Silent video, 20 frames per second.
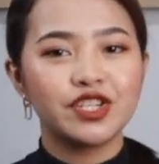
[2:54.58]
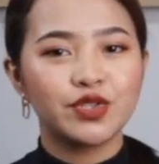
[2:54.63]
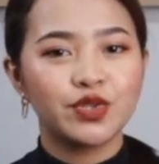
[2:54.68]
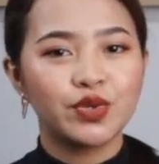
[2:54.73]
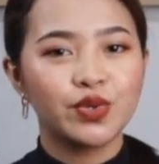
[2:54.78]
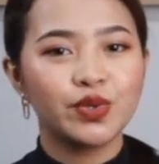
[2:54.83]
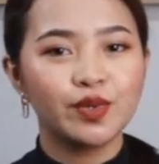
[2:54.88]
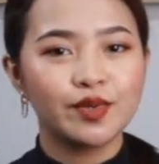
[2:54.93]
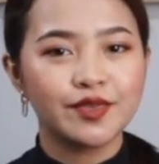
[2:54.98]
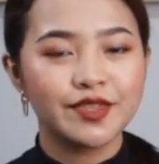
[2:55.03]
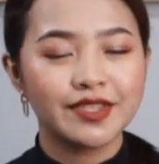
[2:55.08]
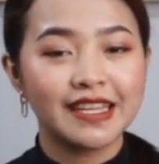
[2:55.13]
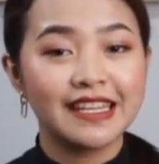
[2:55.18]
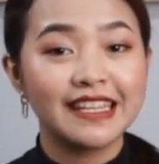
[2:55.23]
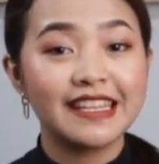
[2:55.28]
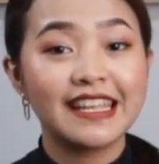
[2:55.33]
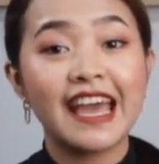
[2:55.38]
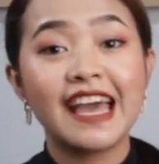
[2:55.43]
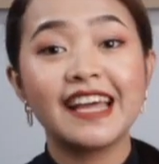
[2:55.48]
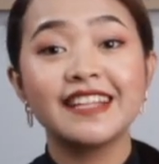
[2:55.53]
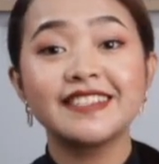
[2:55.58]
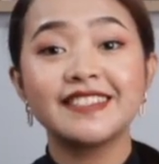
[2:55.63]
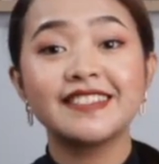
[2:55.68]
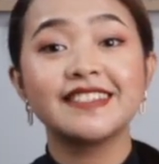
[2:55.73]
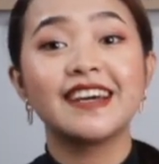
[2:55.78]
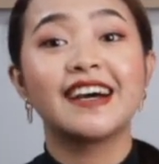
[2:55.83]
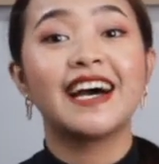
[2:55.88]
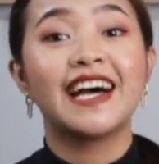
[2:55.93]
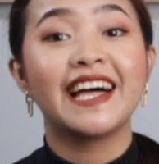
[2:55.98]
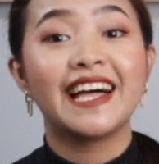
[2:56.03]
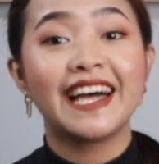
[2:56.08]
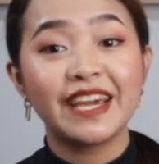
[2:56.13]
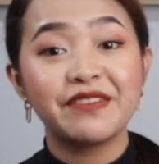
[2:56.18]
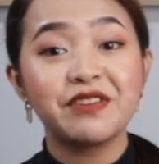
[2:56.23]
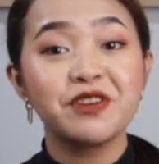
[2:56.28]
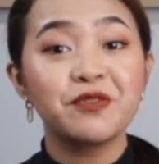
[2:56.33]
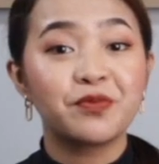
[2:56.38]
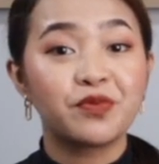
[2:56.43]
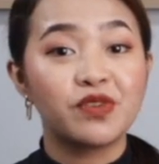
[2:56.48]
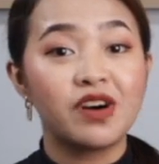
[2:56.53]
tools can enhance the
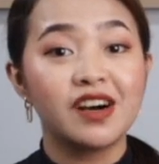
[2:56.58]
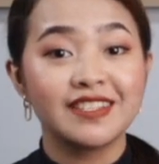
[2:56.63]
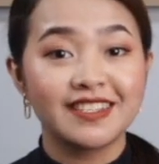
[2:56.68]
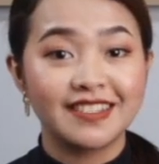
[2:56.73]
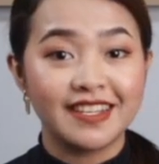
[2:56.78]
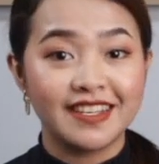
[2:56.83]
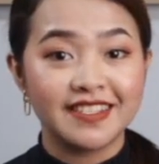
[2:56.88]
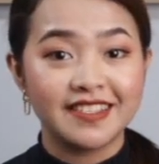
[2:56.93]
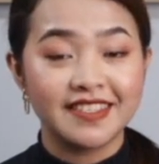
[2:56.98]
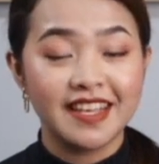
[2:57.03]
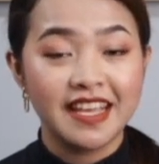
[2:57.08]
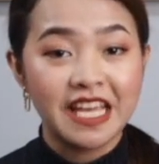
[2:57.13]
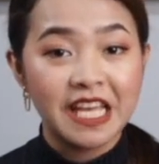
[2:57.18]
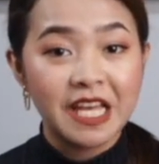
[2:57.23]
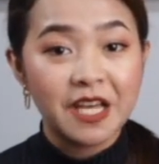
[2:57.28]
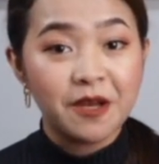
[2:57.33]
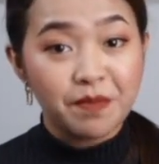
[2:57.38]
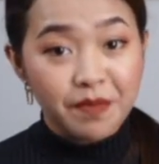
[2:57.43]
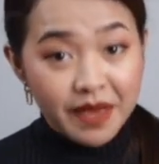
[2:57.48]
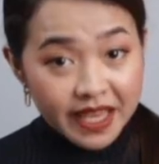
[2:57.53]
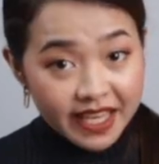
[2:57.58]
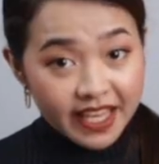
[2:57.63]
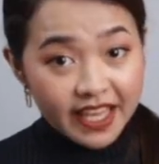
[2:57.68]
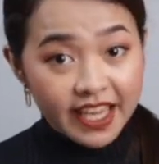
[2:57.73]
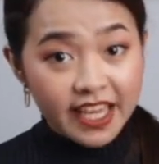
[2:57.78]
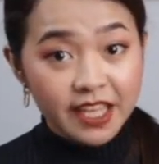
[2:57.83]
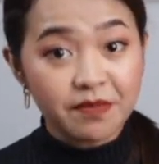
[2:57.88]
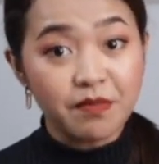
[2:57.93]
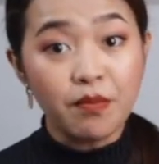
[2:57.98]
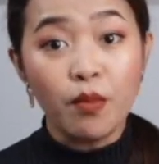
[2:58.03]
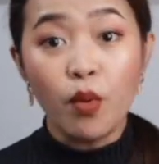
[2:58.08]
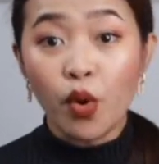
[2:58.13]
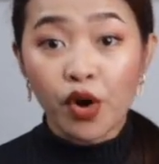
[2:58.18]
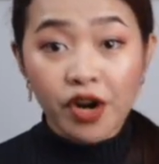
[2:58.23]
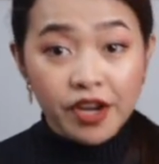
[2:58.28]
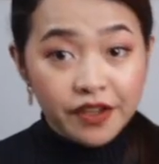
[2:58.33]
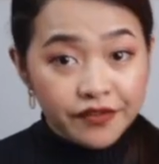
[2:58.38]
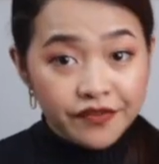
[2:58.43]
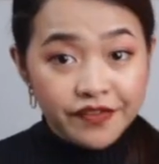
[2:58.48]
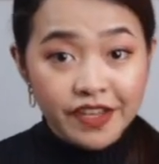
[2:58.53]
hiring process, making it more
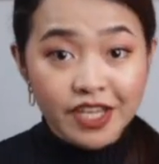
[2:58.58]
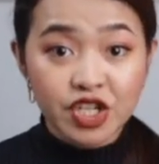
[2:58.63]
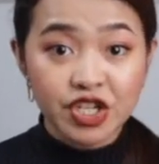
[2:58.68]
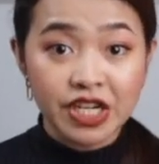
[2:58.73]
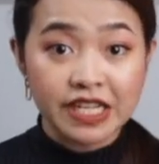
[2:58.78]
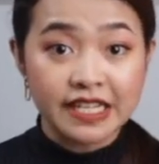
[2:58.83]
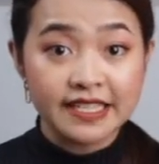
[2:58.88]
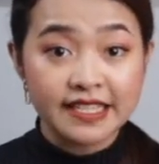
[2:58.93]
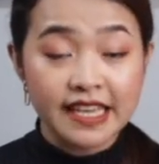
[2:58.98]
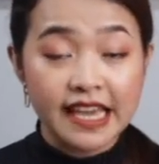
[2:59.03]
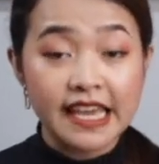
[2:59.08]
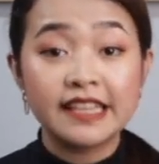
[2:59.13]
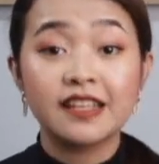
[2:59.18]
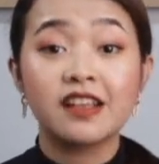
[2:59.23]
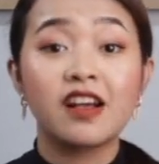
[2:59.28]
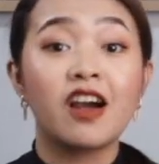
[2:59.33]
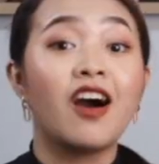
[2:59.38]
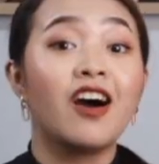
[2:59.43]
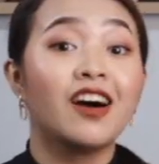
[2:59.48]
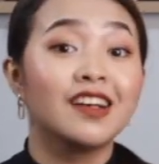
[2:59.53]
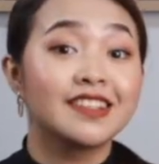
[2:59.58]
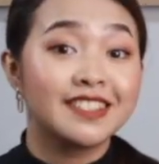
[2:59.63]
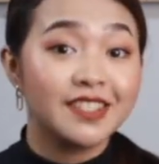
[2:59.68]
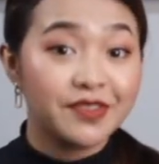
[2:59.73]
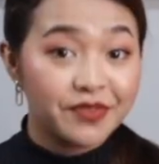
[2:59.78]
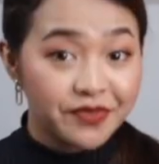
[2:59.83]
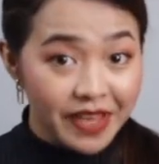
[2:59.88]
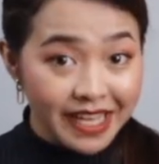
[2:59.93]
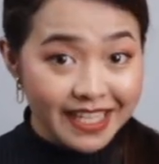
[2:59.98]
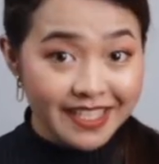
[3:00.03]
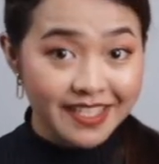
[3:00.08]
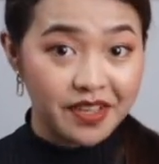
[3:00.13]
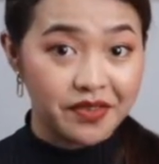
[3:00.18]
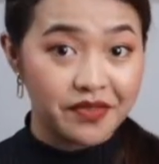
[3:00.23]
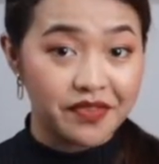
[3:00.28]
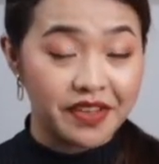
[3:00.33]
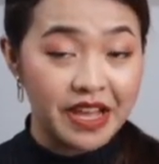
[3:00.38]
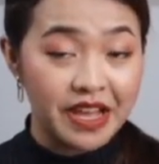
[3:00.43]
efficient and cost-effective.